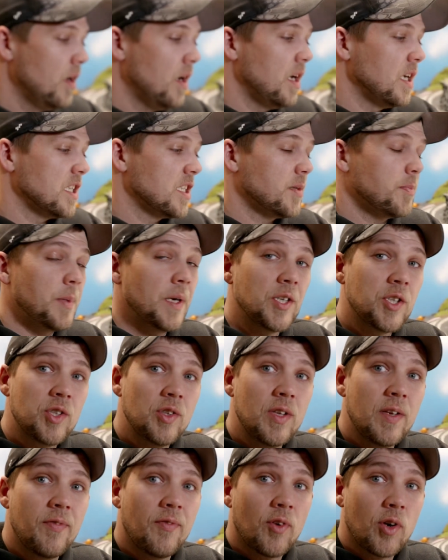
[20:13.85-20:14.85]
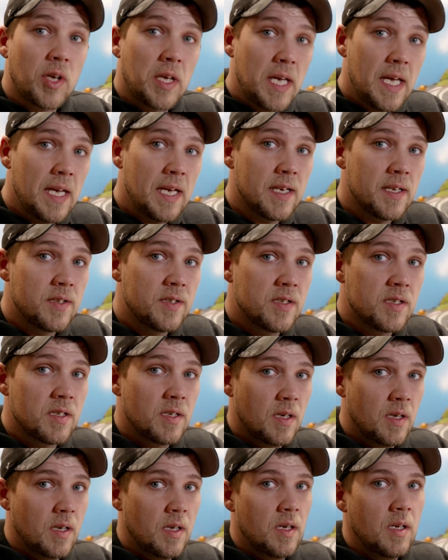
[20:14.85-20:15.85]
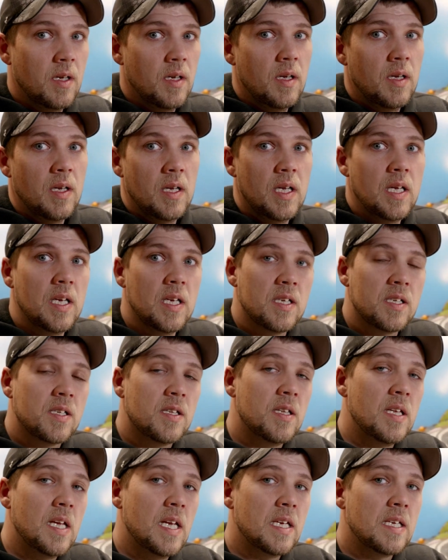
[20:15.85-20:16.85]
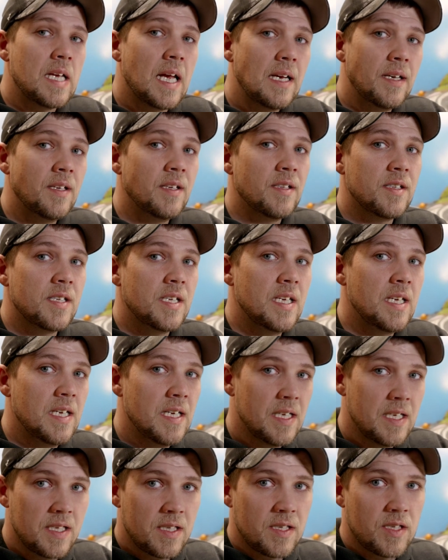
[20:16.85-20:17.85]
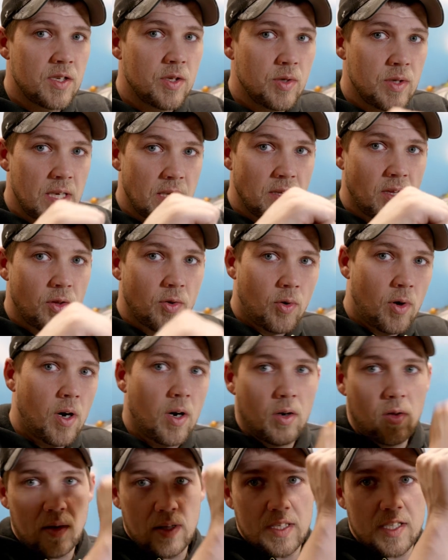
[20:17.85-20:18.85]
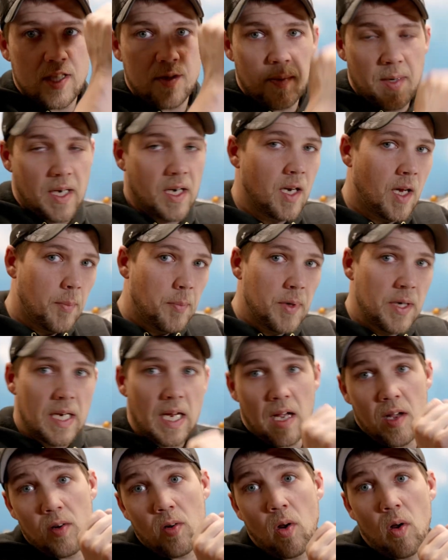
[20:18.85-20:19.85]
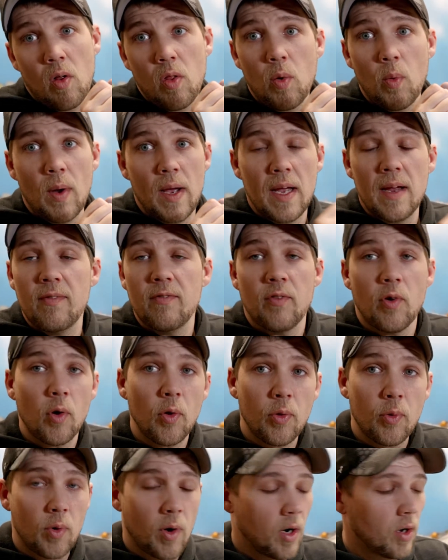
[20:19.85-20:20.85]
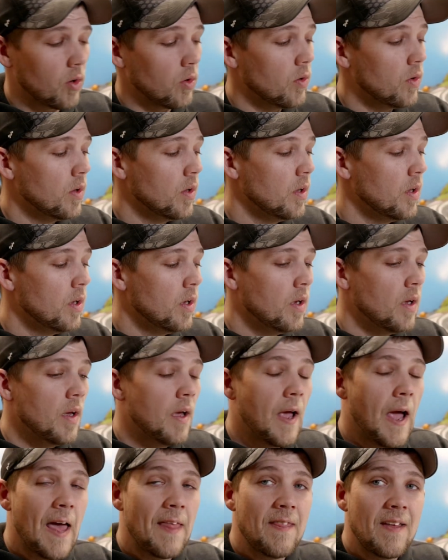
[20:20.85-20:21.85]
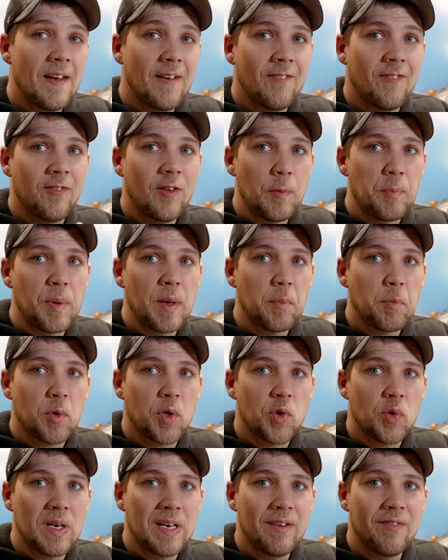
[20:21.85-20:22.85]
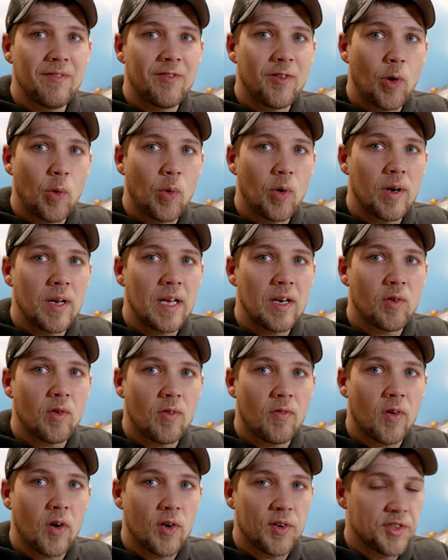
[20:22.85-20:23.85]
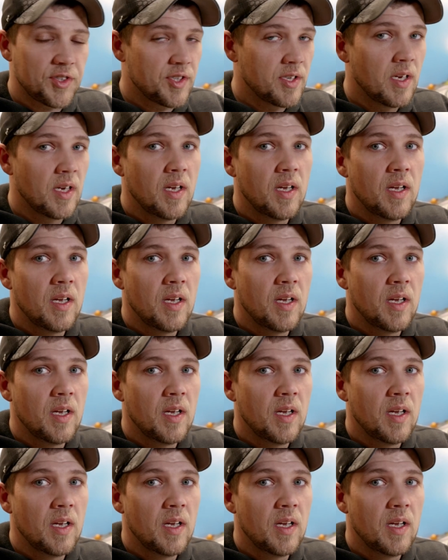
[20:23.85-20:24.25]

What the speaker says: especially for kids, is the tendency is to take the throttle and spin it up and down all the way, full throttle, and then flipping between forward and reverse.